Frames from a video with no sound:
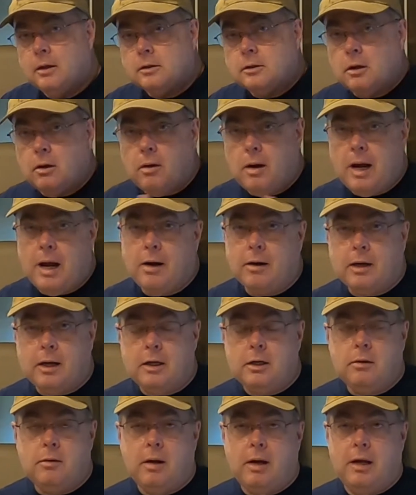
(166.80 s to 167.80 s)
So how
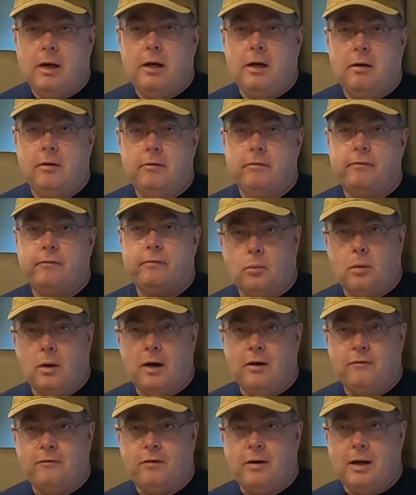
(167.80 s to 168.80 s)
can you have
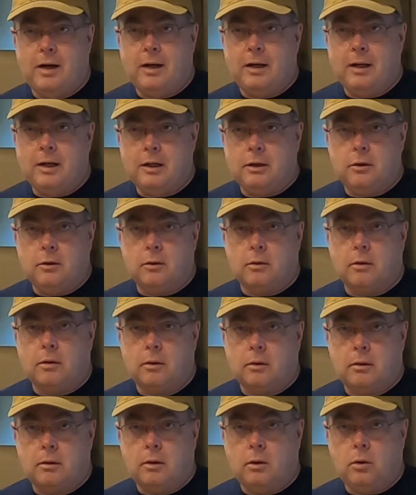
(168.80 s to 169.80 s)
Wi-Fi in
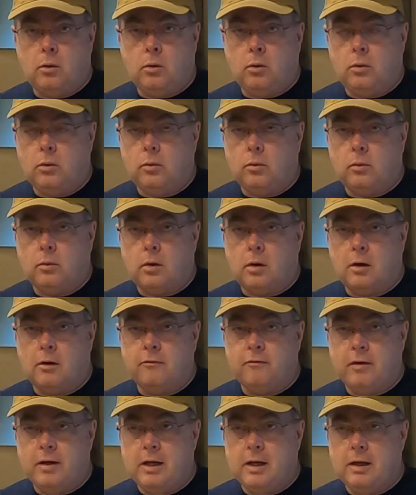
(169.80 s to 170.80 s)
your whole
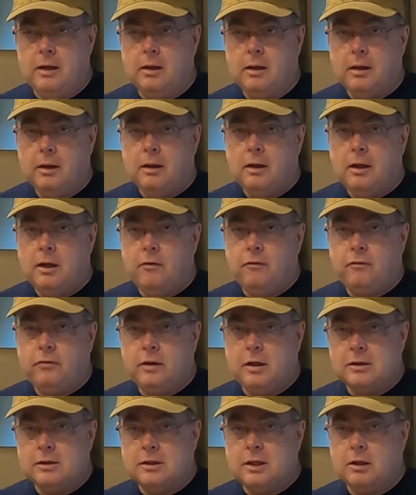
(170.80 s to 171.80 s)
RV
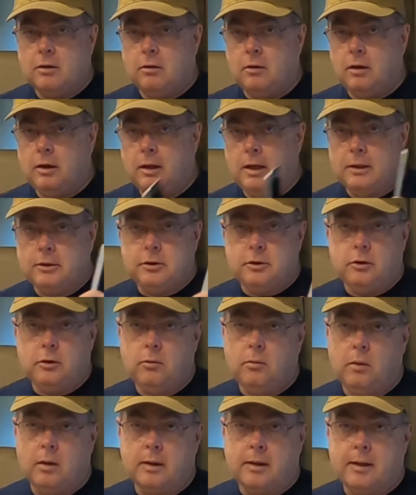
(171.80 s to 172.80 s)
if this thing only lets you
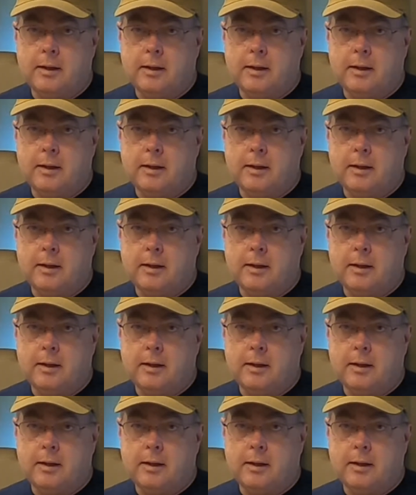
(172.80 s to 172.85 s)
do one